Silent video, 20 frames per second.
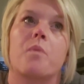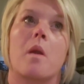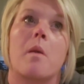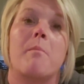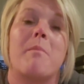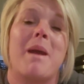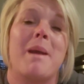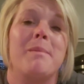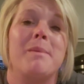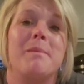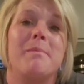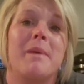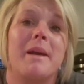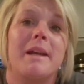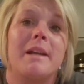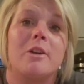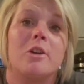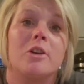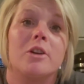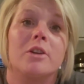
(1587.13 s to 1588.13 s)
maybe
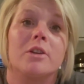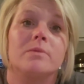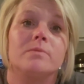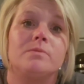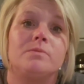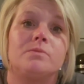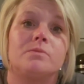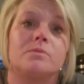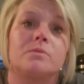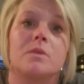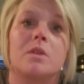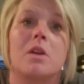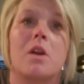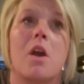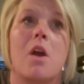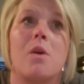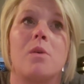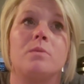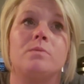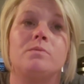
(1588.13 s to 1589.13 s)
made her
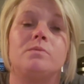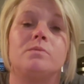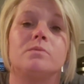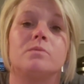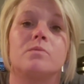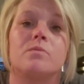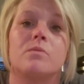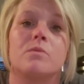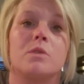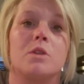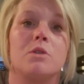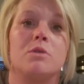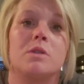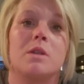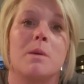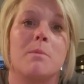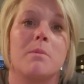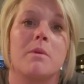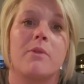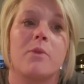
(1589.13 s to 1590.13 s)
go do
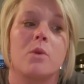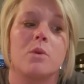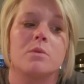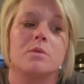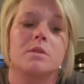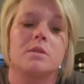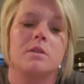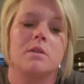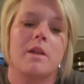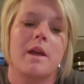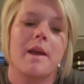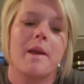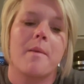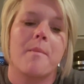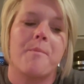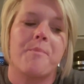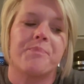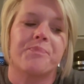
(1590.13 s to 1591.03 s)
something before it was too late.